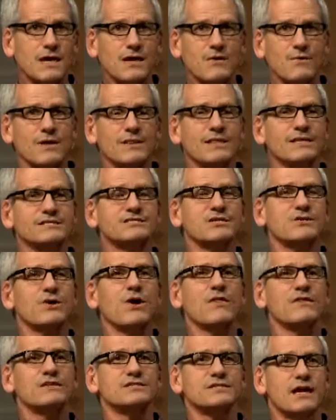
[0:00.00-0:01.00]
what let's
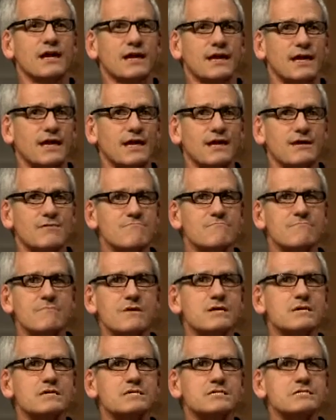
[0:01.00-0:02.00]
call this a
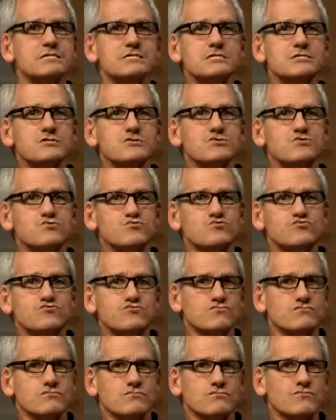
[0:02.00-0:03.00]
hymn
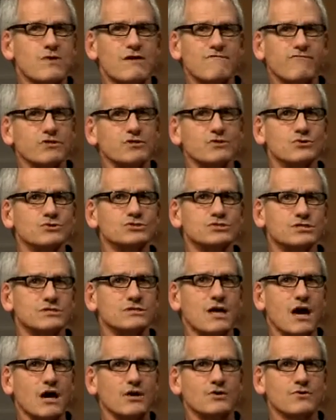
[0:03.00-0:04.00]

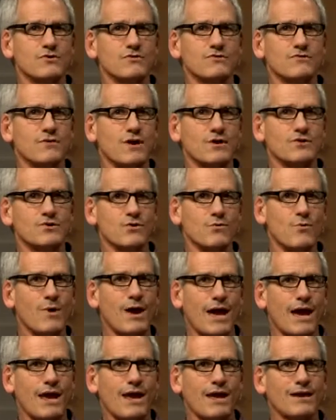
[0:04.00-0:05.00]
revolution under,
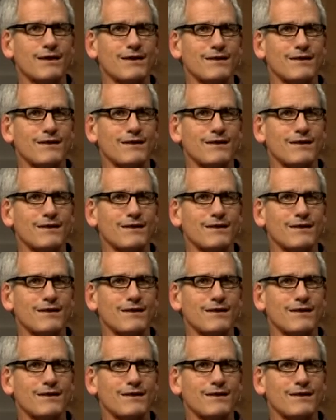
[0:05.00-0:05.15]
underway.